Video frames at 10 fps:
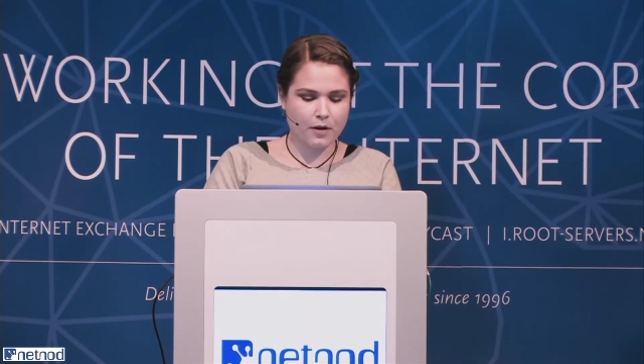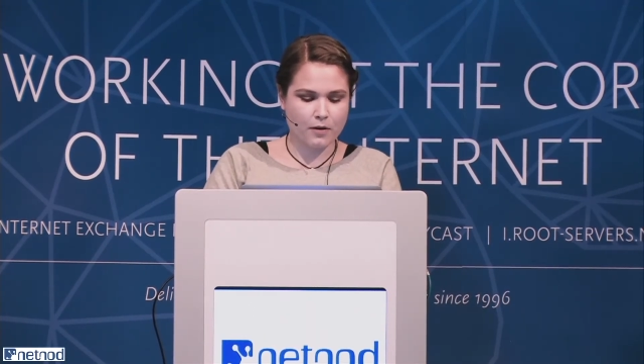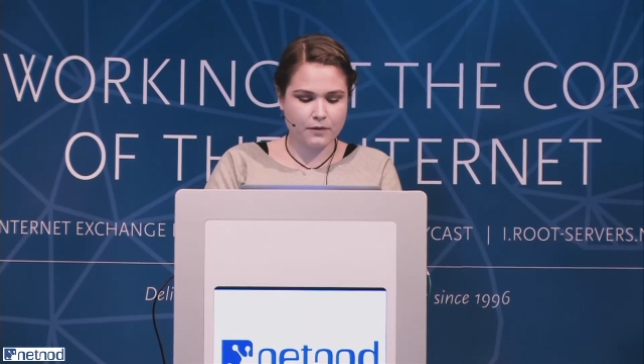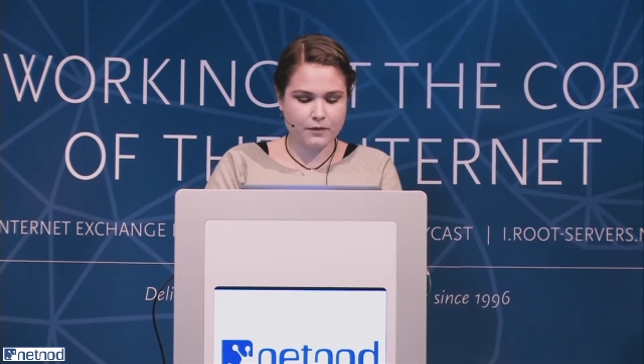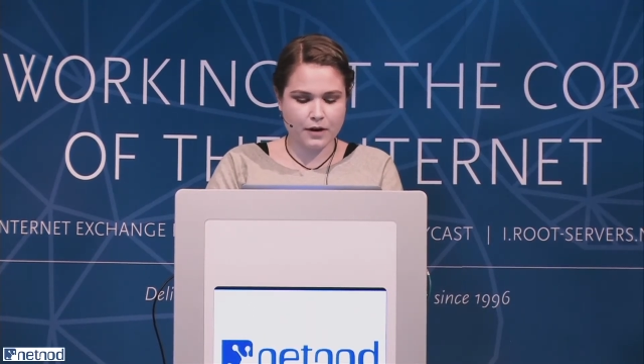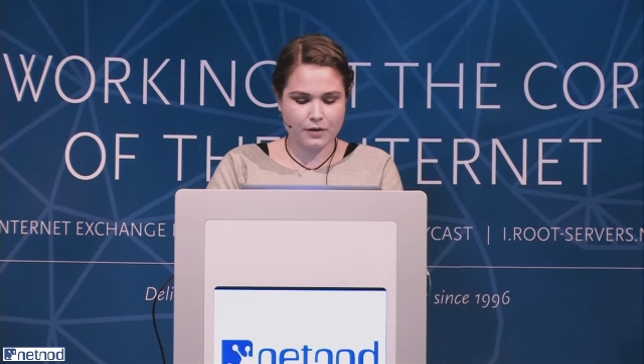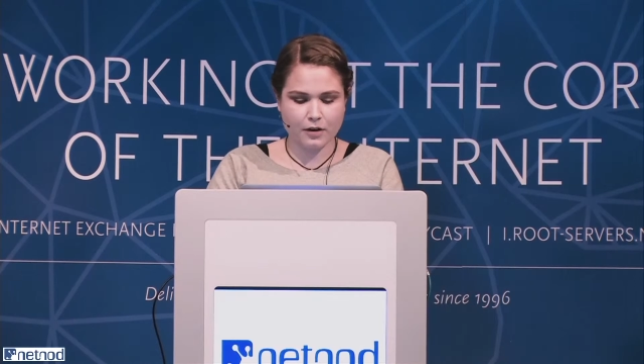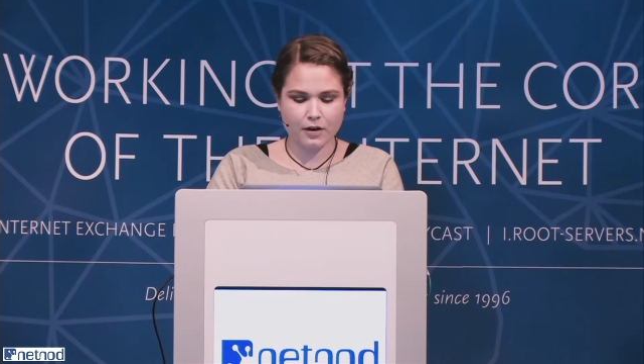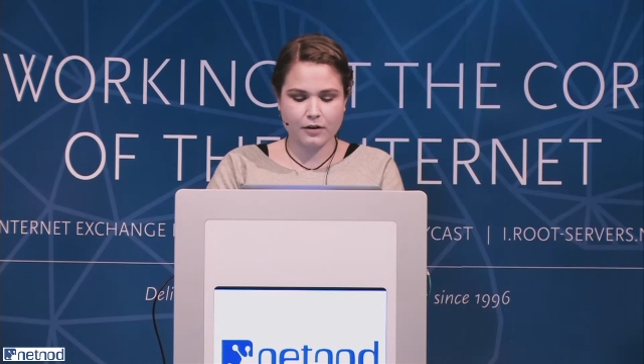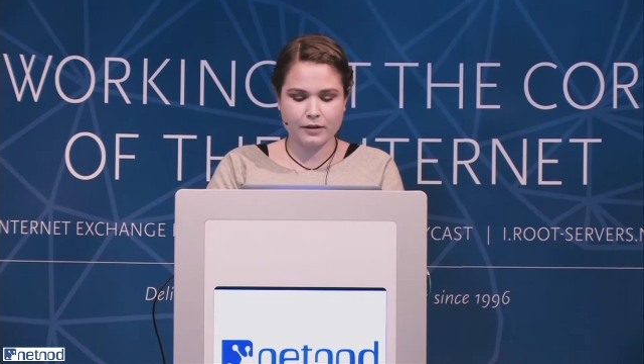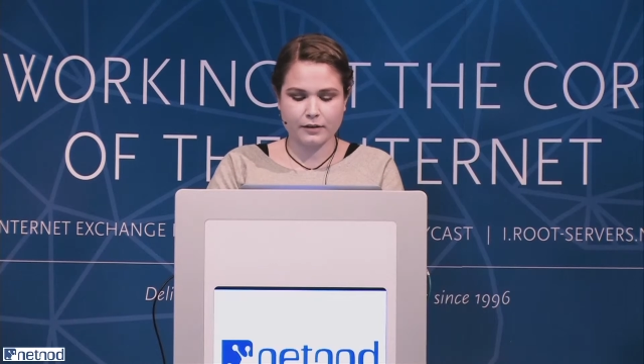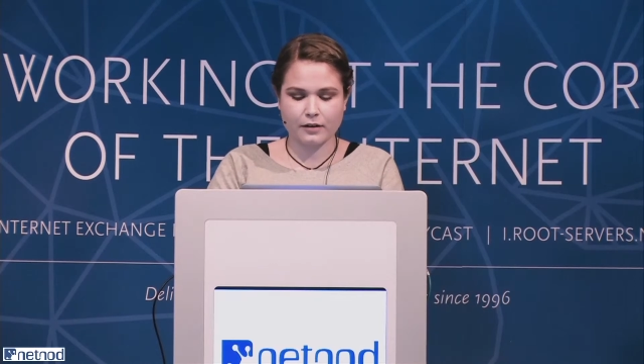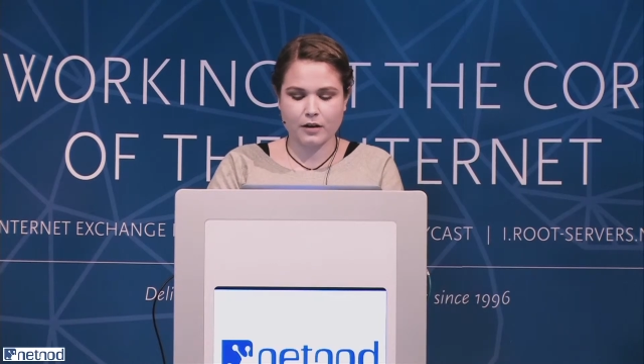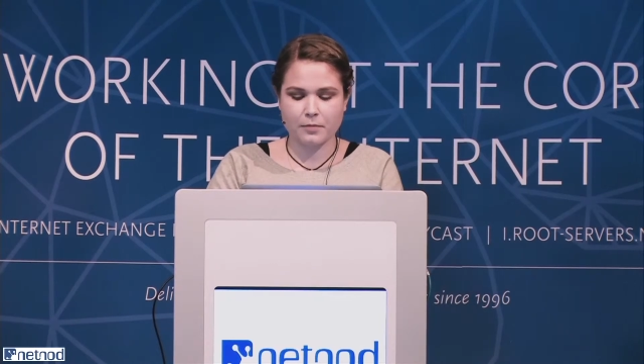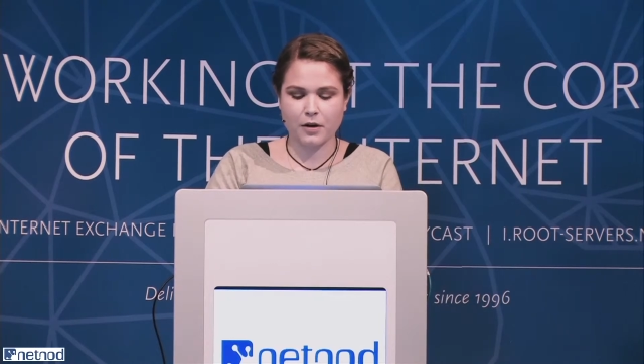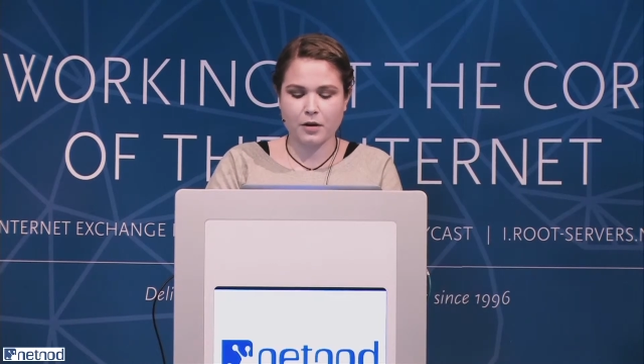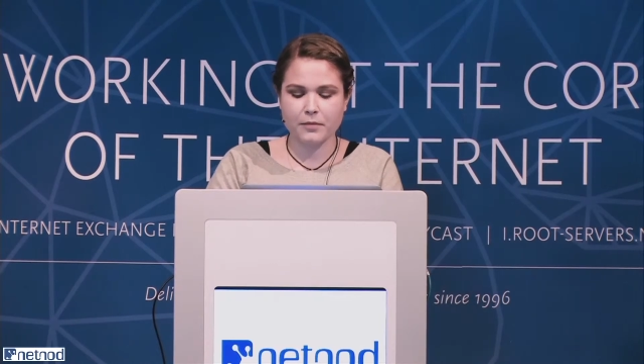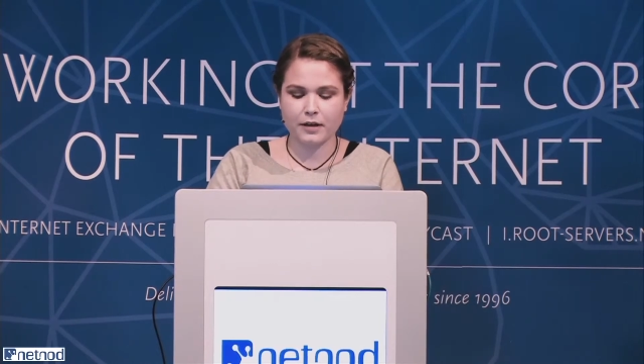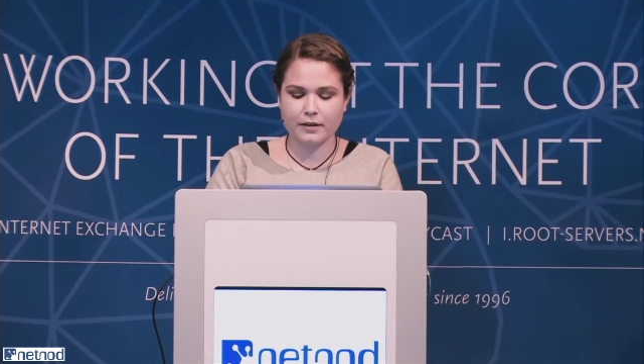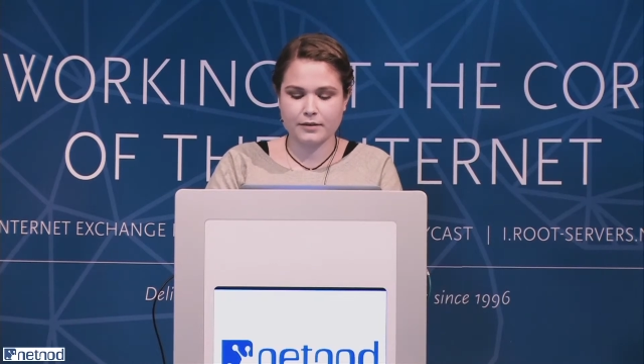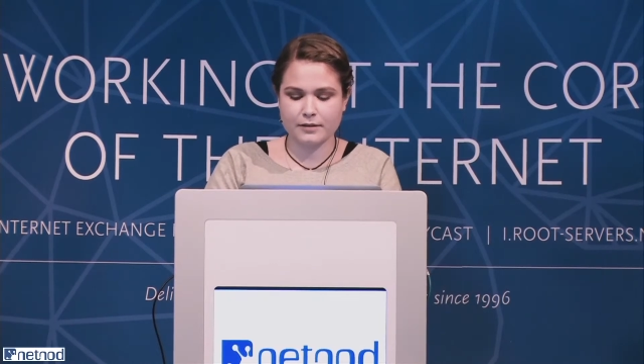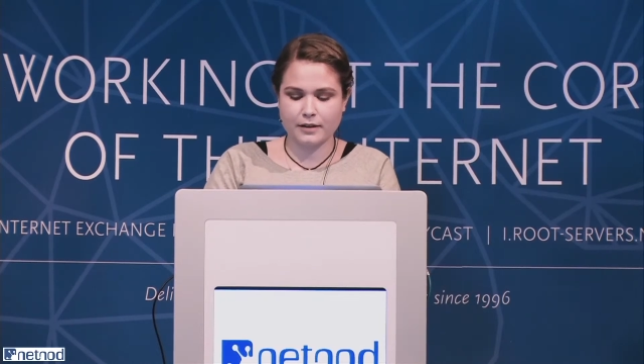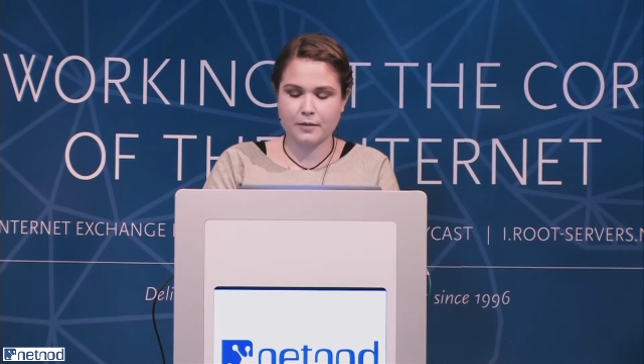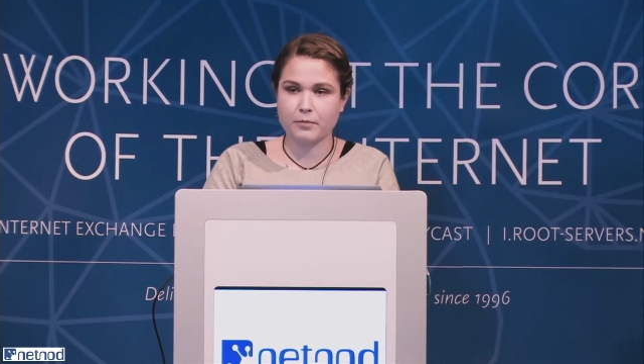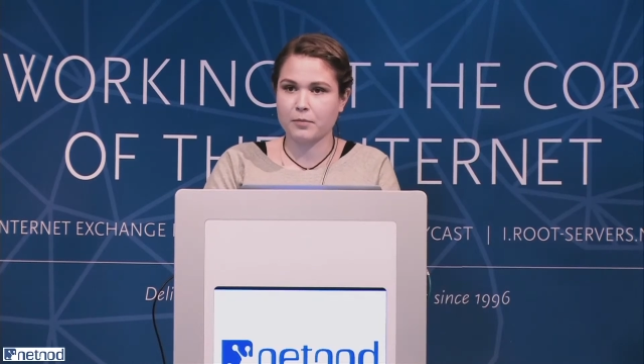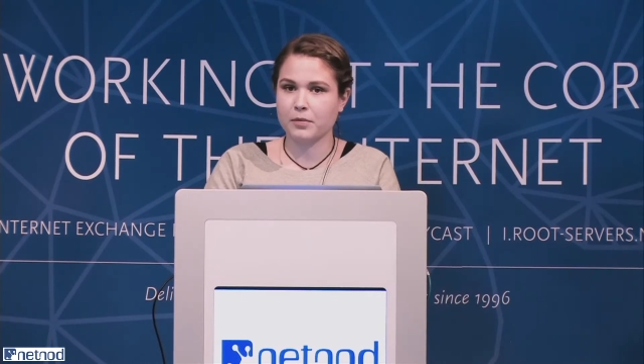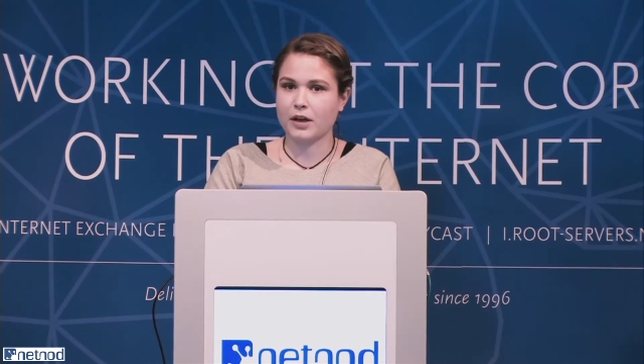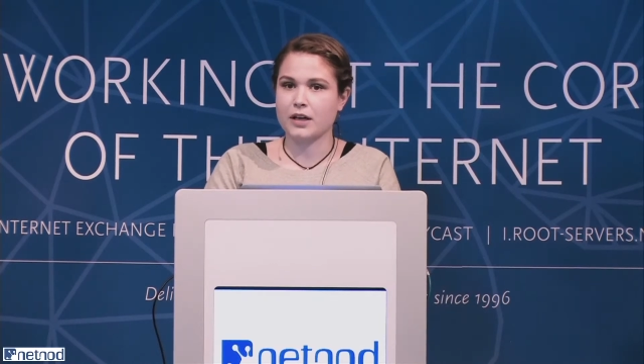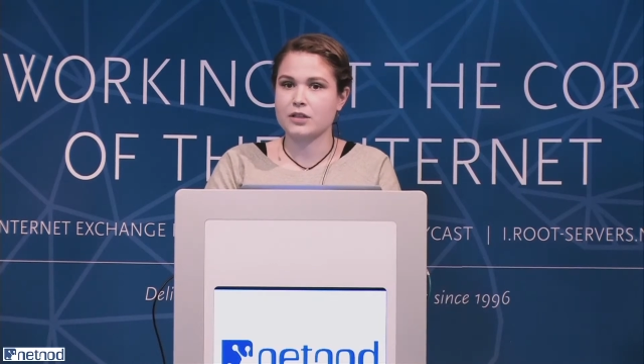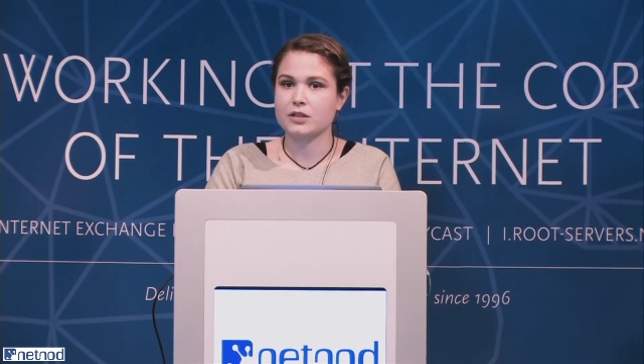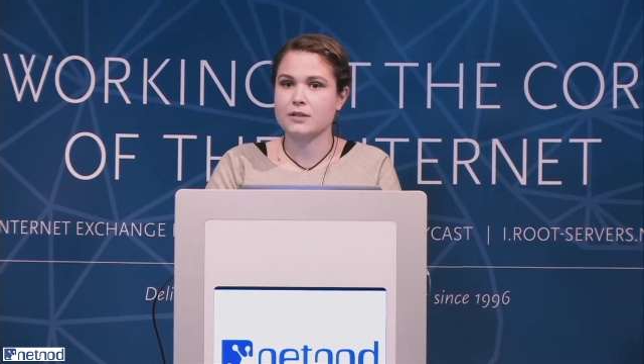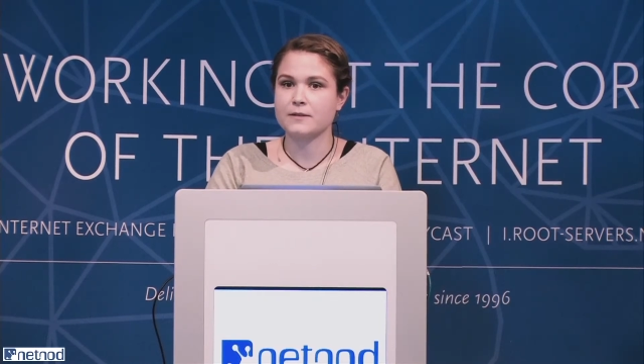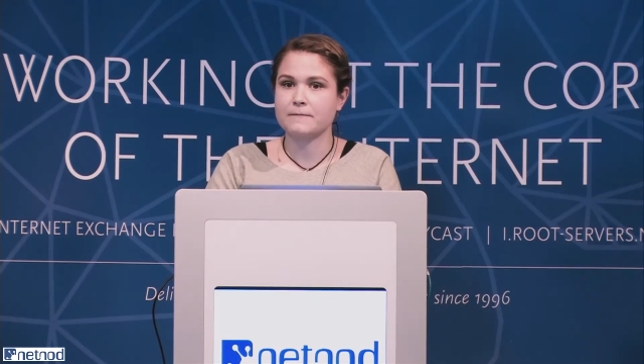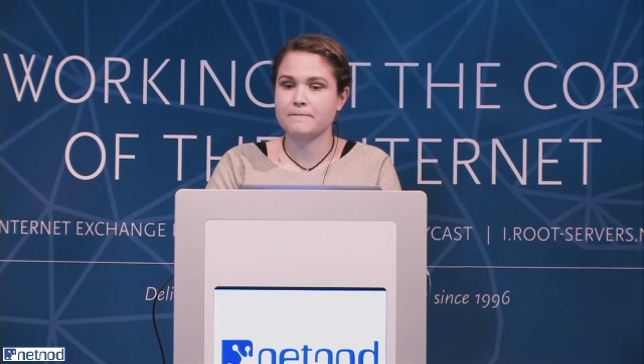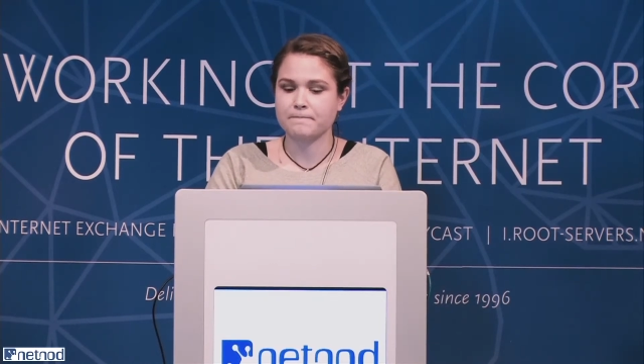of our current and upcoming CDN publications.